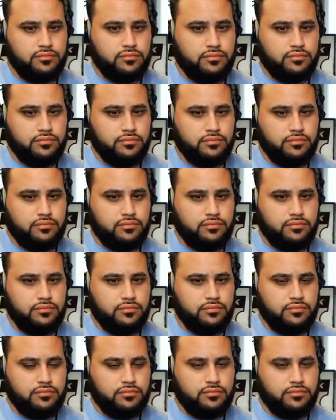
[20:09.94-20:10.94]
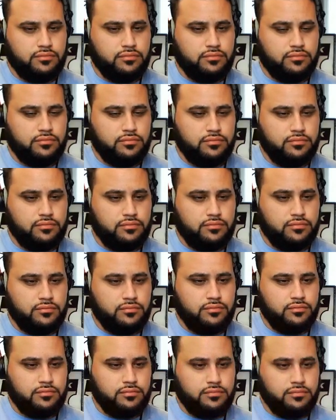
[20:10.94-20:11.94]

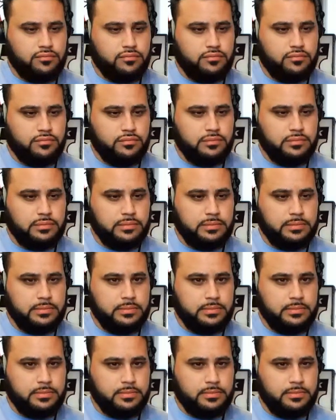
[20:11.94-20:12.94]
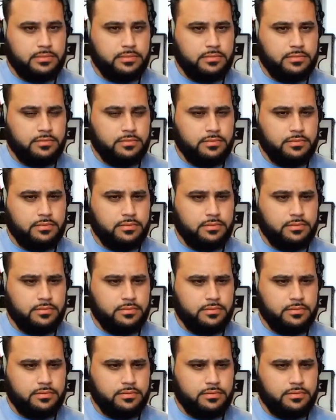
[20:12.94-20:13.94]

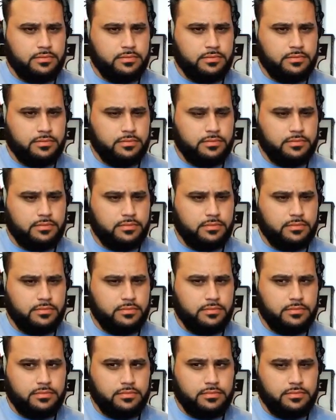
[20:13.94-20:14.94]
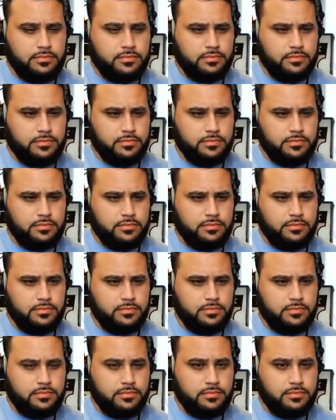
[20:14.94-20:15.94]

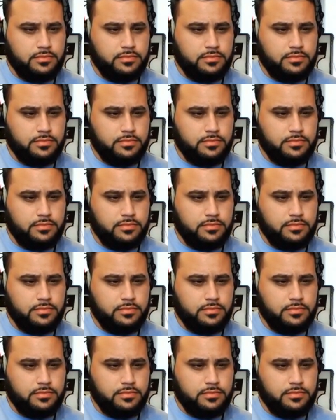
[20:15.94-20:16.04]
[no speech]